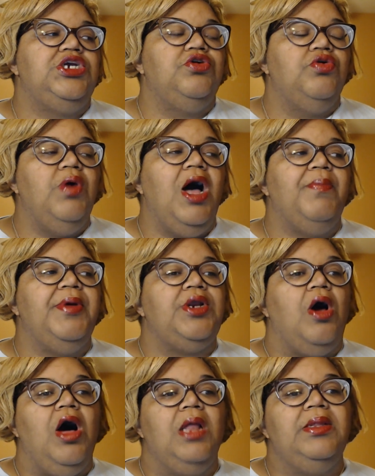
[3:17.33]
grew up in
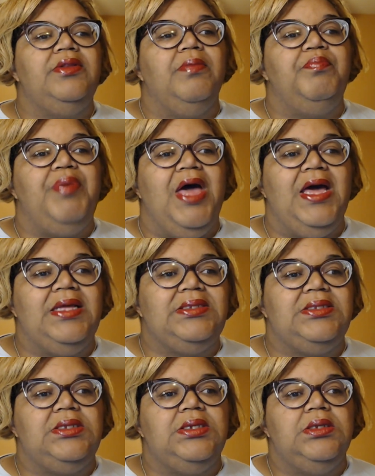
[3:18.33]
all of the
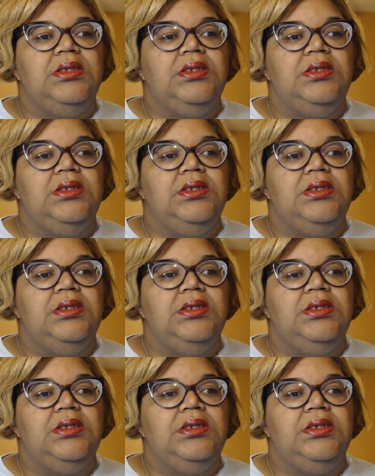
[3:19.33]
best,